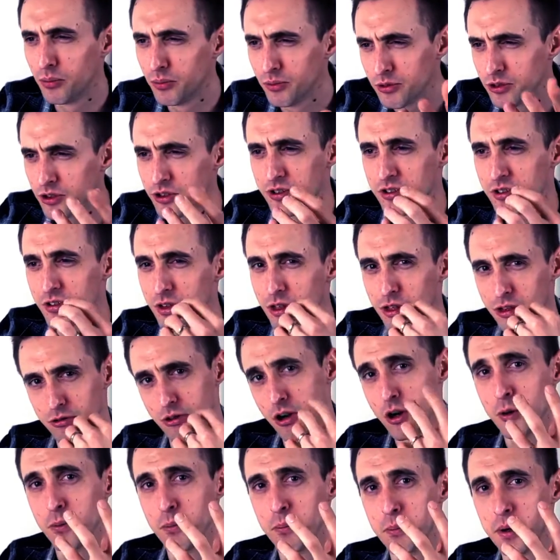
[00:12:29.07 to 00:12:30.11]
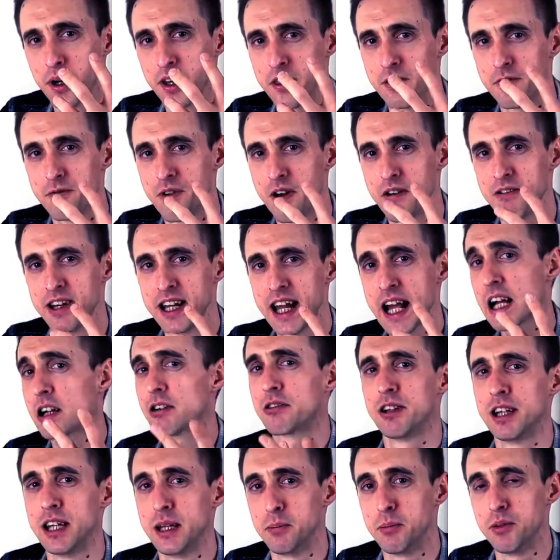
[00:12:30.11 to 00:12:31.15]
just thrown by the very
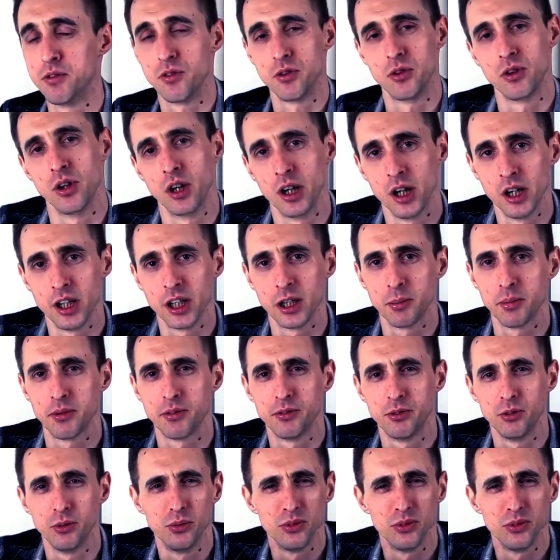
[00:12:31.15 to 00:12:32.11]
acronym if you've not heard it before.